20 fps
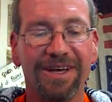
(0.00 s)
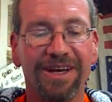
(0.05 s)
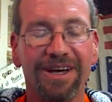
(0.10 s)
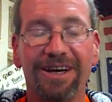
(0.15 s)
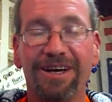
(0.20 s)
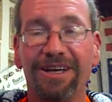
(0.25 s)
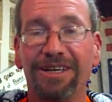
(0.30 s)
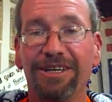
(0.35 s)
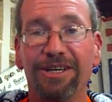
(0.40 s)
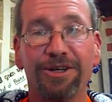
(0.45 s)
Uh,
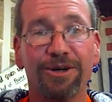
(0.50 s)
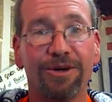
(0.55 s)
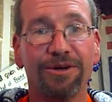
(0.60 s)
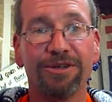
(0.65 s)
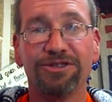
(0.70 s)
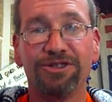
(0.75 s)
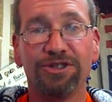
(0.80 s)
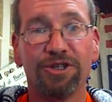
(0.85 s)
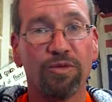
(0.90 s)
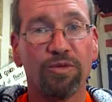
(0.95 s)
you
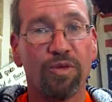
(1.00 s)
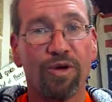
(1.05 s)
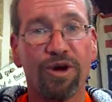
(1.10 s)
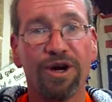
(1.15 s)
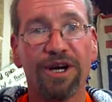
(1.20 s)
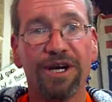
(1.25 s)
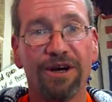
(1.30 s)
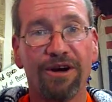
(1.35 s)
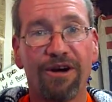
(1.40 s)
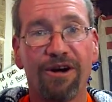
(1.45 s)
notice you're
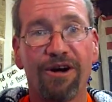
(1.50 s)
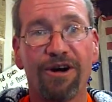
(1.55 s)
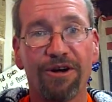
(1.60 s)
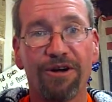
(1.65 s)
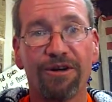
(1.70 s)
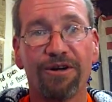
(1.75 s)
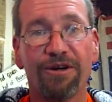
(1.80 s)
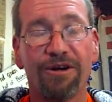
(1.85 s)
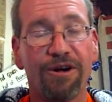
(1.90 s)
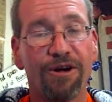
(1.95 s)
working
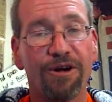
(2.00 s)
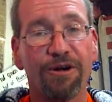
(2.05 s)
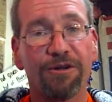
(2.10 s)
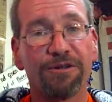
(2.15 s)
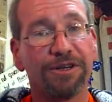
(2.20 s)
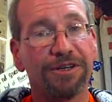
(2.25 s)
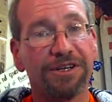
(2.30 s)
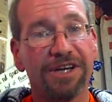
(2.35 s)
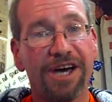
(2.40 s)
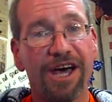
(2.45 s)
harder and harder,
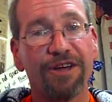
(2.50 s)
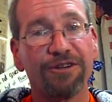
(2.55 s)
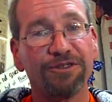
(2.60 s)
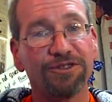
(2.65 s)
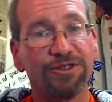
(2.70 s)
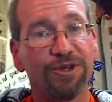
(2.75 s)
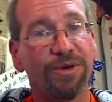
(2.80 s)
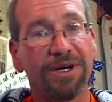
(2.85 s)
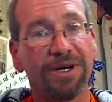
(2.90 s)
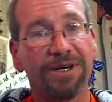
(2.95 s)
and the dollar
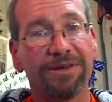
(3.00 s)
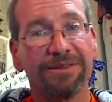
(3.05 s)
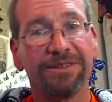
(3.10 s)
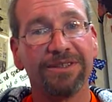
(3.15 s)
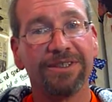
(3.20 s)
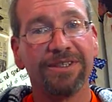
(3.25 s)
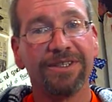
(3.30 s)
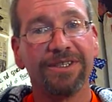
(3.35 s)
is going